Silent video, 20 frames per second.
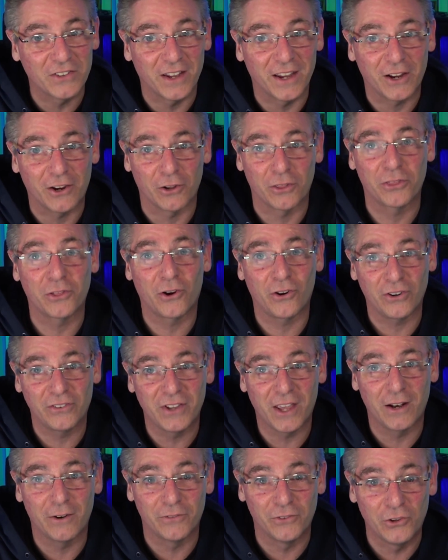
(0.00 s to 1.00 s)
like
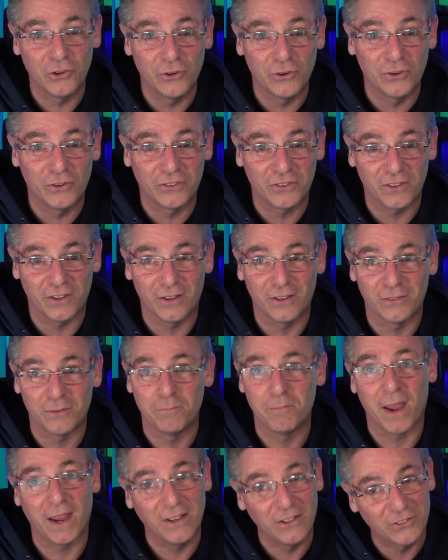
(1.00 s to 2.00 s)
authoritative news is
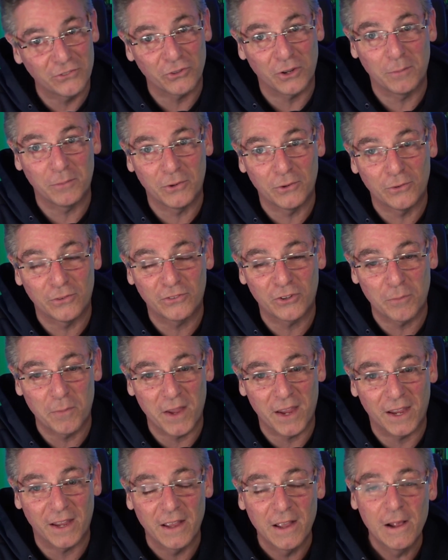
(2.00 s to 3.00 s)
mainstream news to
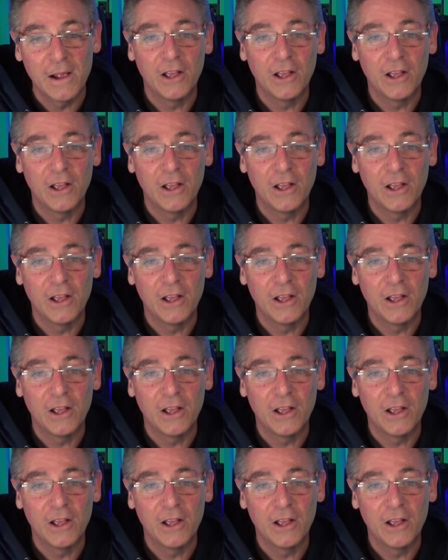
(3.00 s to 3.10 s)
me.